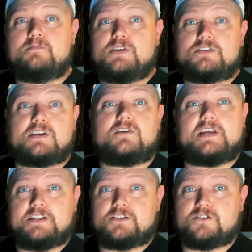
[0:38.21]
musical
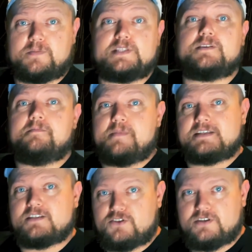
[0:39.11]
instrument
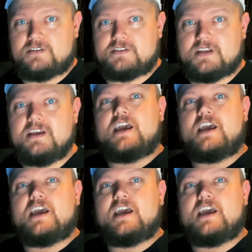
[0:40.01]
messages.